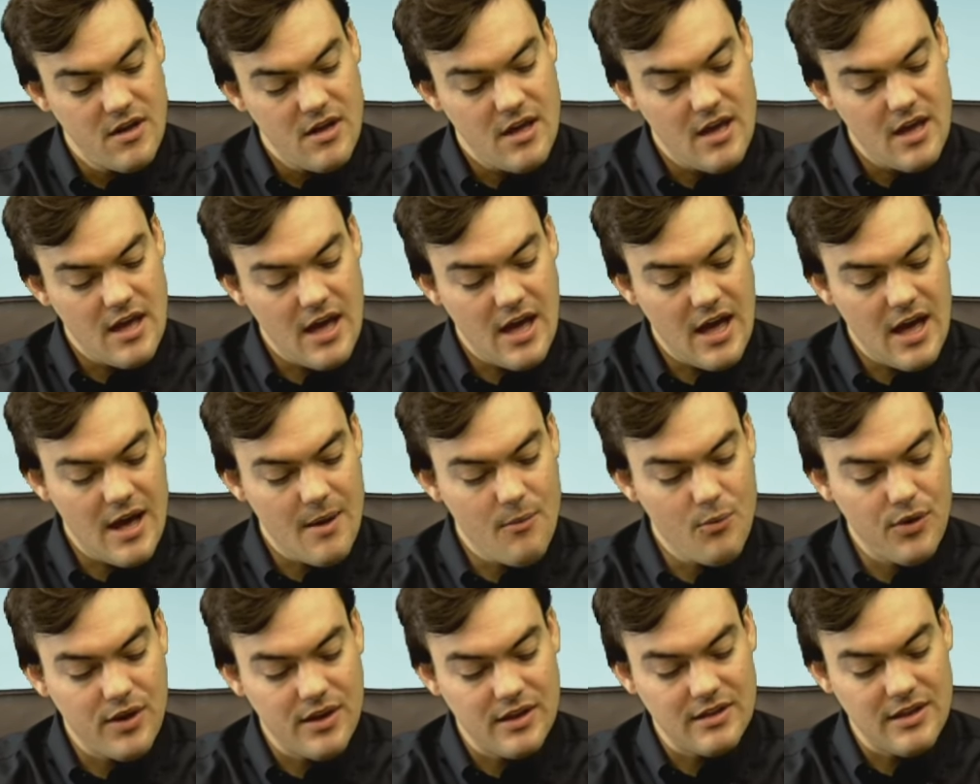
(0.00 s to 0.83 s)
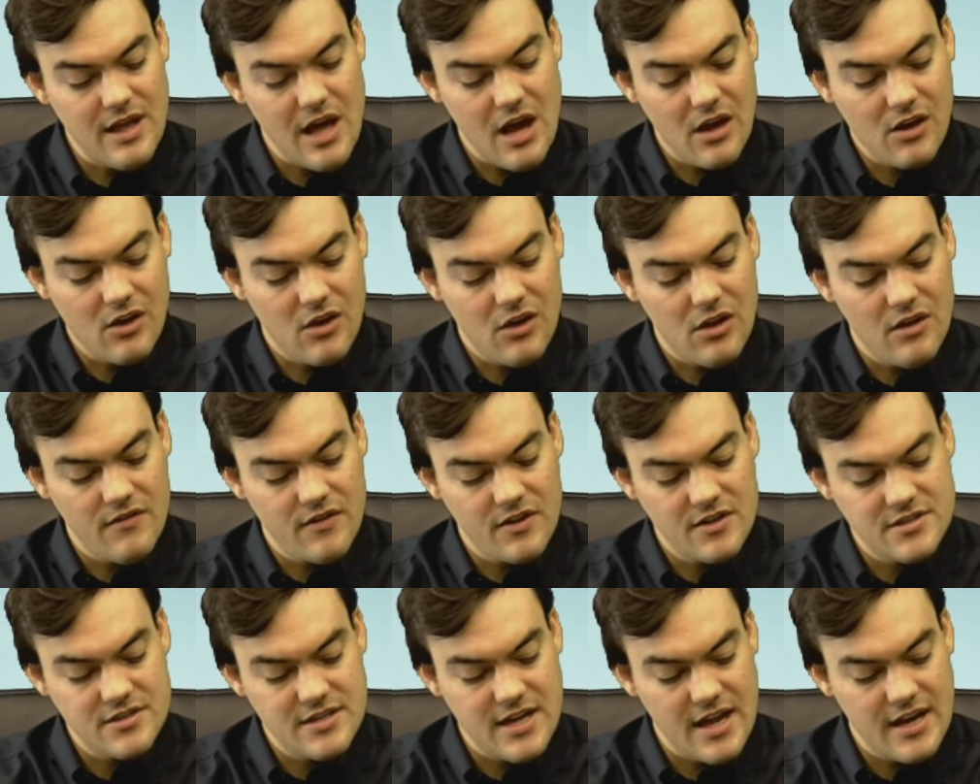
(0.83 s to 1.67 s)
Uh, we can lock all of our
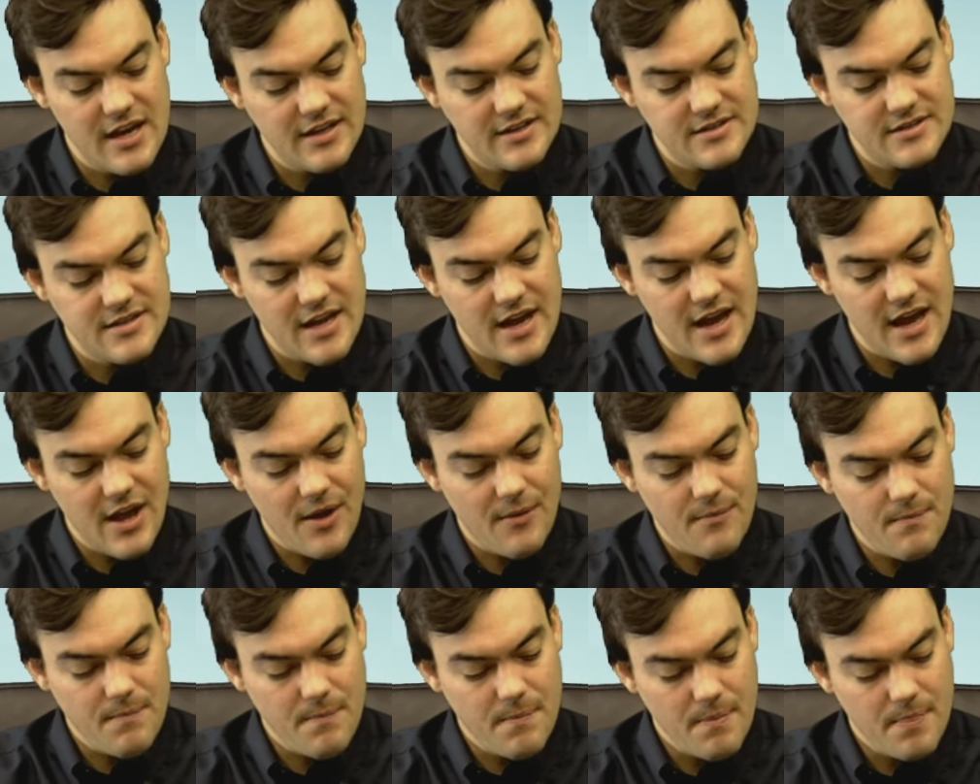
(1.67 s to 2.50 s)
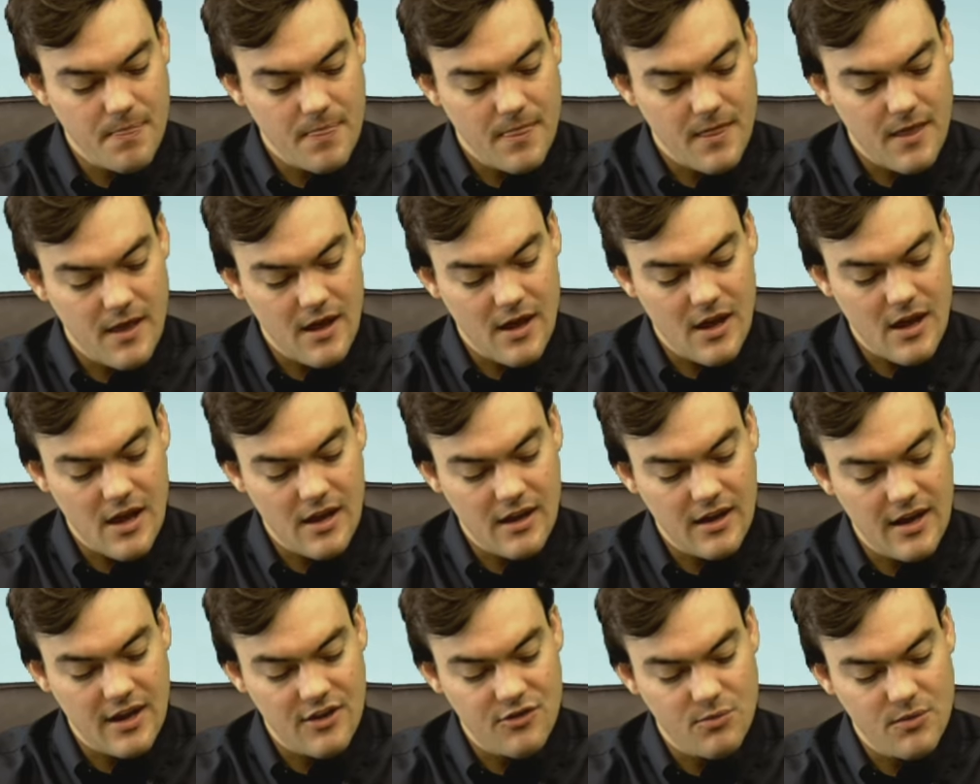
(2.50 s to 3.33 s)
settings down uh, in
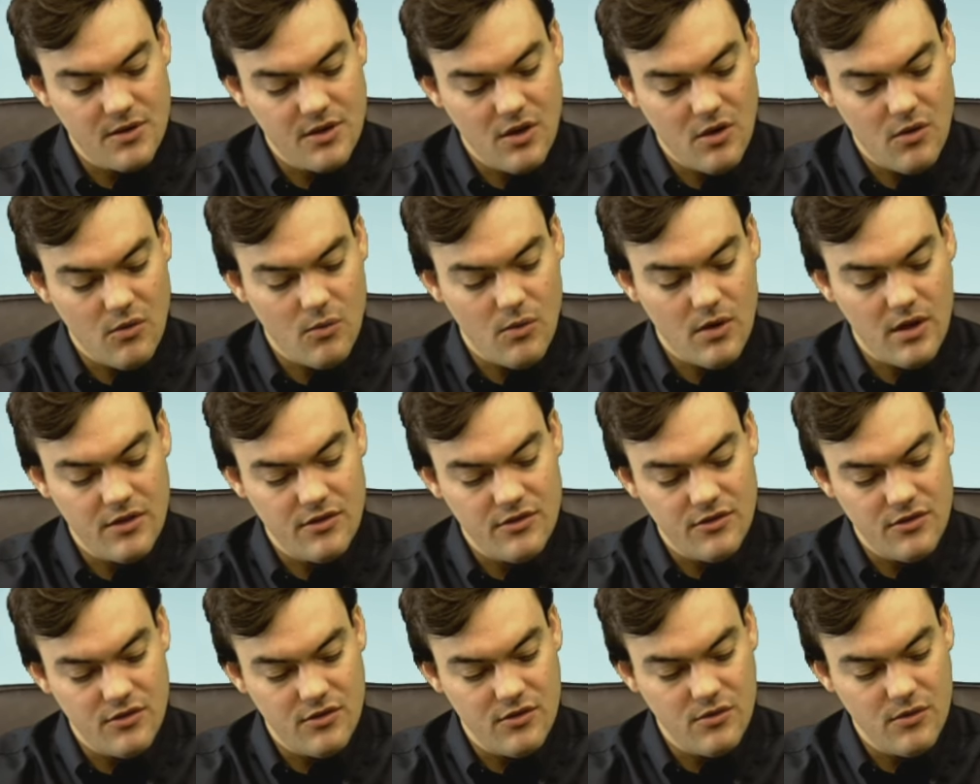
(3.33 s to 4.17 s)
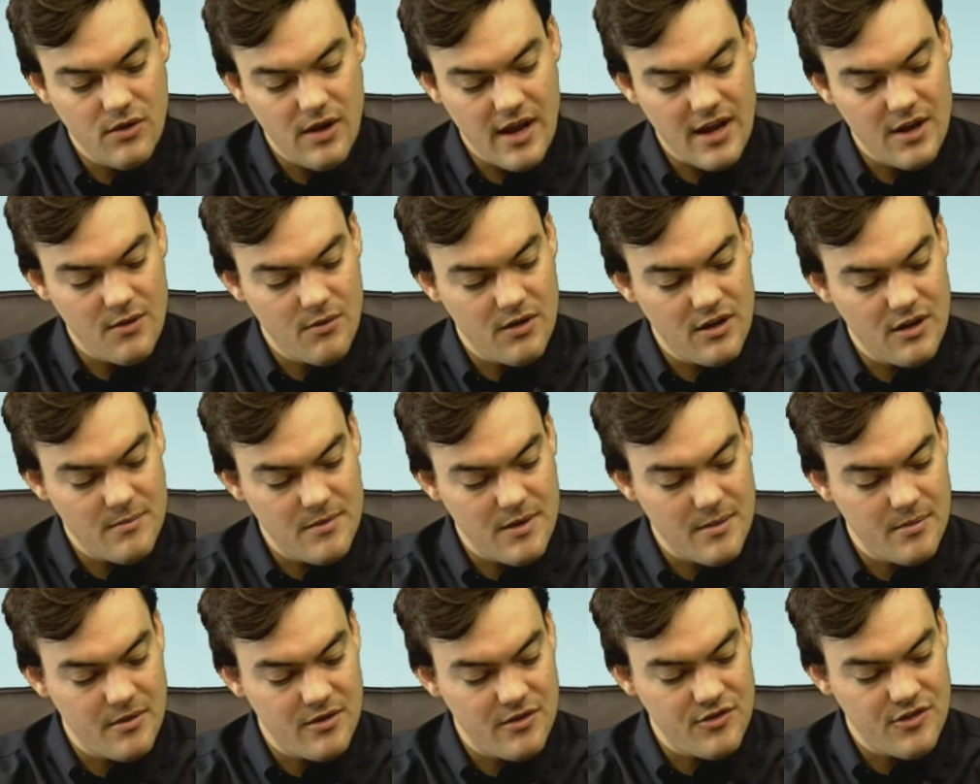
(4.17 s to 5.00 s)
case we don't want to uh, anyone to be
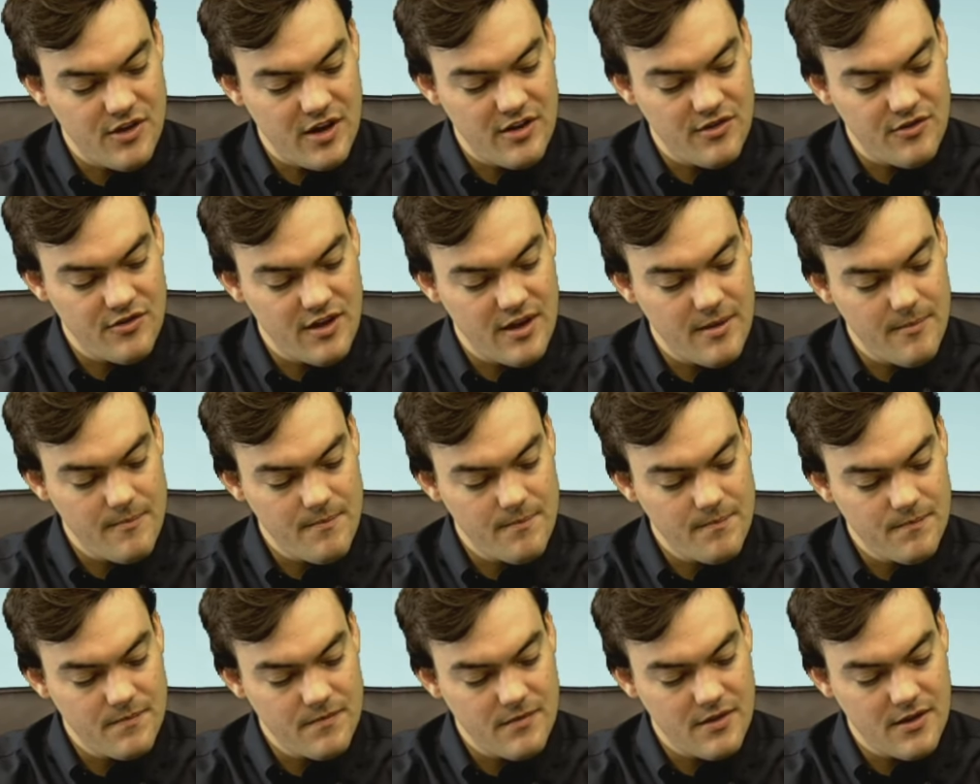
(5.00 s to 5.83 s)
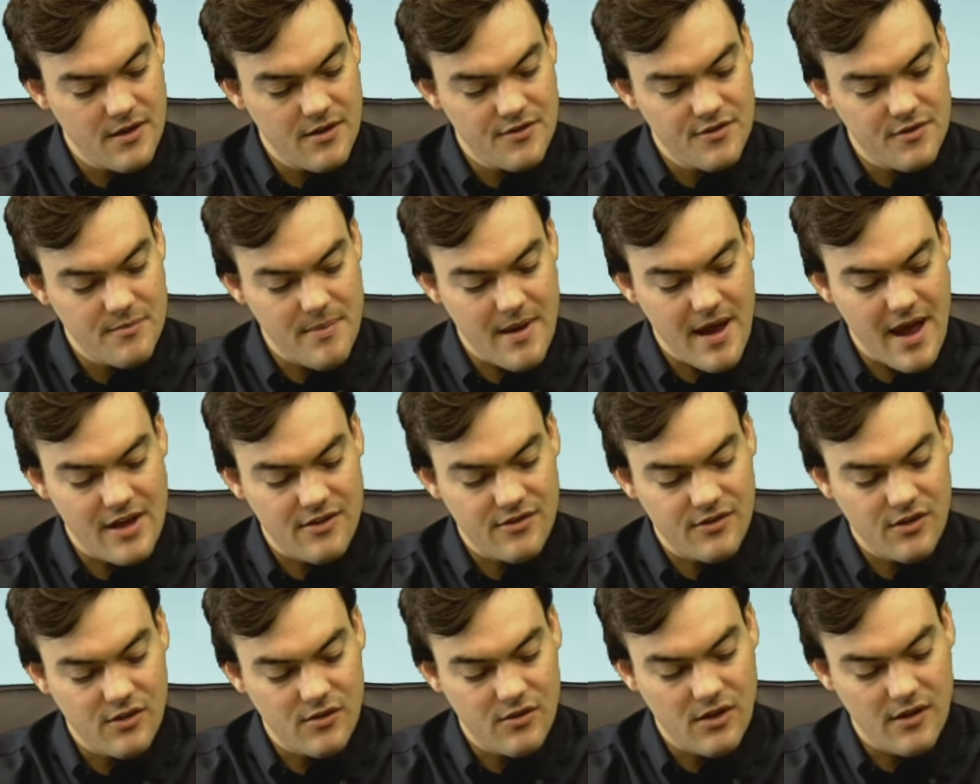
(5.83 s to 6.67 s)
able to change them. And there's a
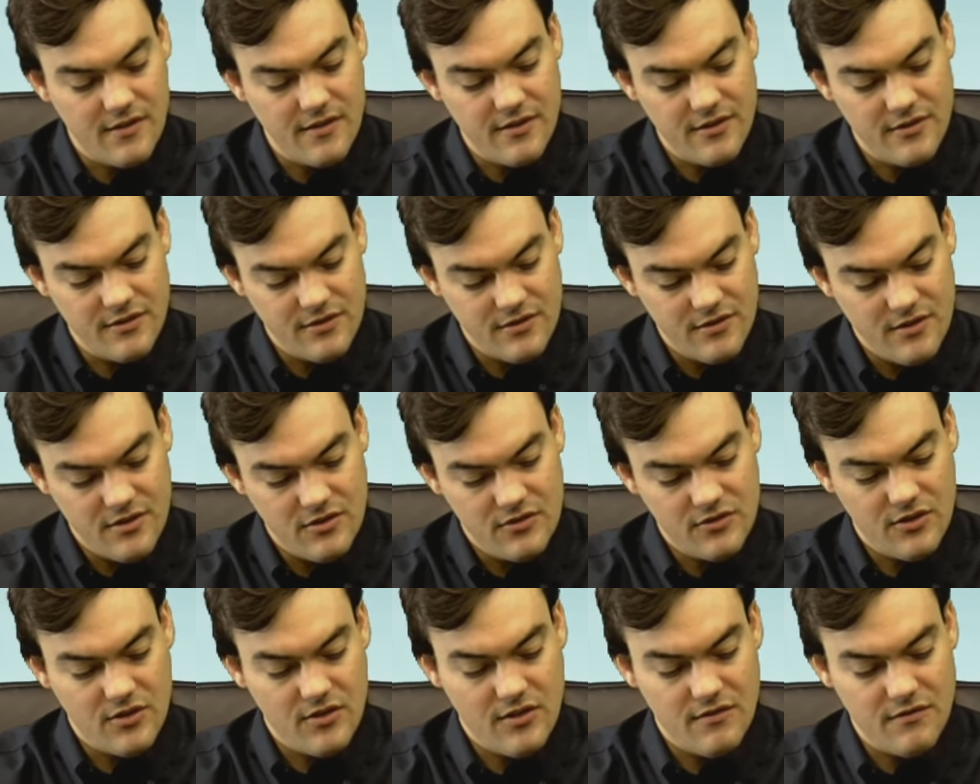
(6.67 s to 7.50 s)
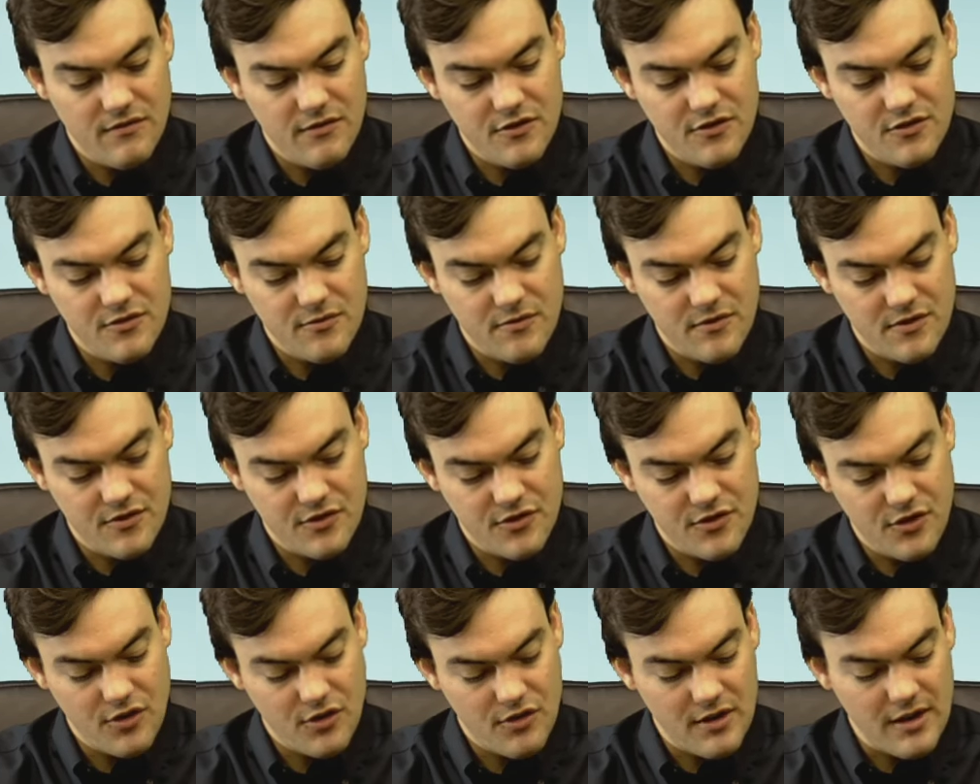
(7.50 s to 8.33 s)
passcode on this, so for for
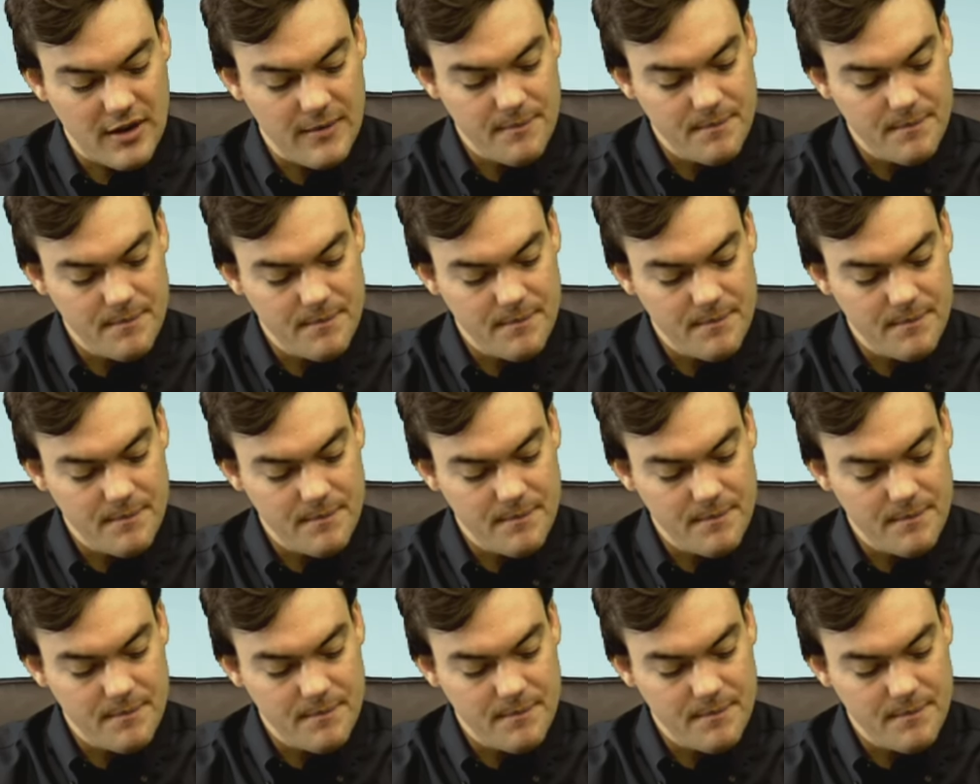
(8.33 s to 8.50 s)
security.